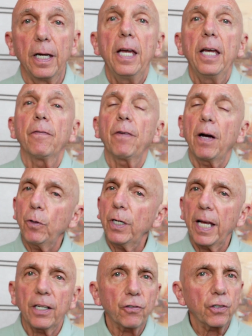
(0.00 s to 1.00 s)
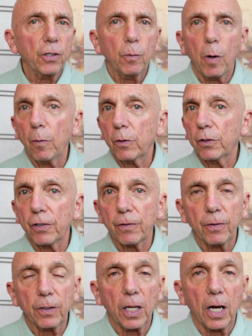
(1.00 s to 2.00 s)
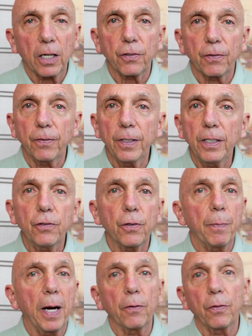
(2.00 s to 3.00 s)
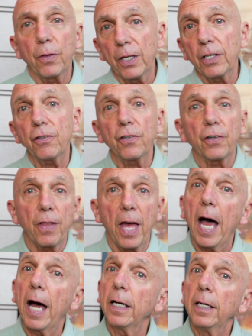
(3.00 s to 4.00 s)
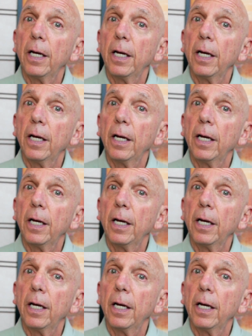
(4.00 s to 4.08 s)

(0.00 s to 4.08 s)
If I were to ask you what was your philosophies about this or that,